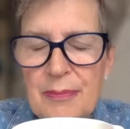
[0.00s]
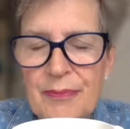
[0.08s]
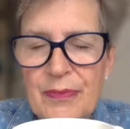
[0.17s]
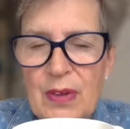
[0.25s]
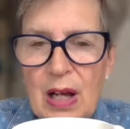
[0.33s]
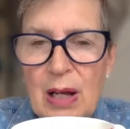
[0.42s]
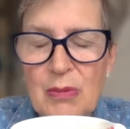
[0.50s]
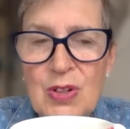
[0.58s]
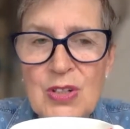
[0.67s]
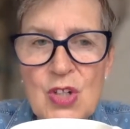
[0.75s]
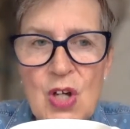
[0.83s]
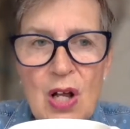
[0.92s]
I'm going to
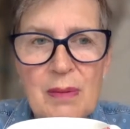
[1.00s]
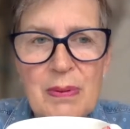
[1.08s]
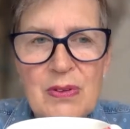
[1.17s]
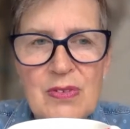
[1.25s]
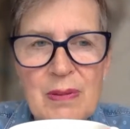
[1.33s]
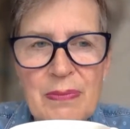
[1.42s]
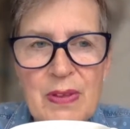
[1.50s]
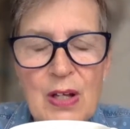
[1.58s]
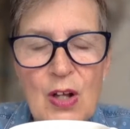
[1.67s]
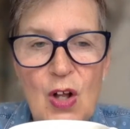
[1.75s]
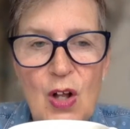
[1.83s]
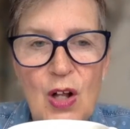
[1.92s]
talk about something
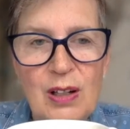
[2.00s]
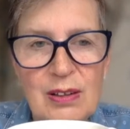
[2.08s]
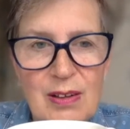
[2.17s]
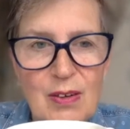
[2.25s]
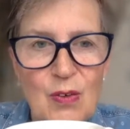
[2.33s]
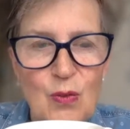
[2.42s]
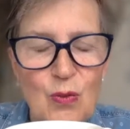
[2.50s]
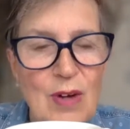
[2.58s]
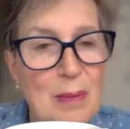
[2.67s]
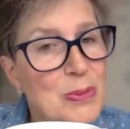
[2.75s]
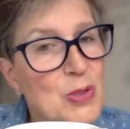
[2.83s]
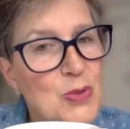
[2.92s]
called
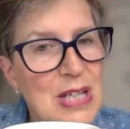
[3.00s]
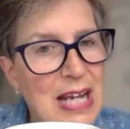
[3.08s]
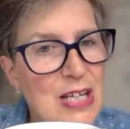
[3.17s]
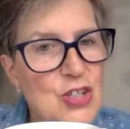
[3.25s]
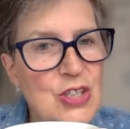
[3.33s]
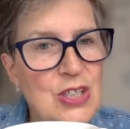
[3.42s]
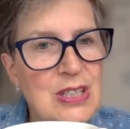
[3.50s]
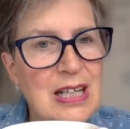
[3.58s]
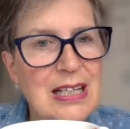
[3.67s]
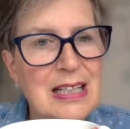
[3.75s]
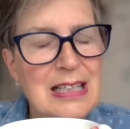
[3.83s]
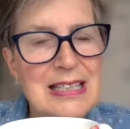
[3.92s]
reputation
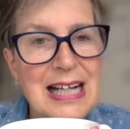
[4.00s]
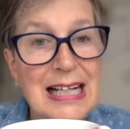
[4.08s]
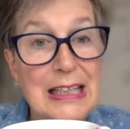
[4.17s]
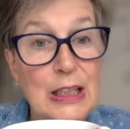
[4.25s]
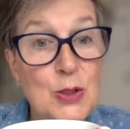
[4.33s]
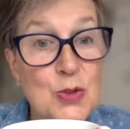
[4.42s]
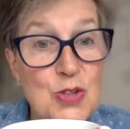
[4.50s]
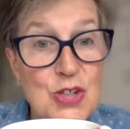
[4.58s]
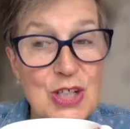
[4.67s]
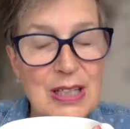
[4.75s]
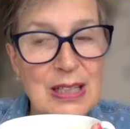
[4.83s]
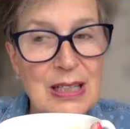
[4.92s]
dilution.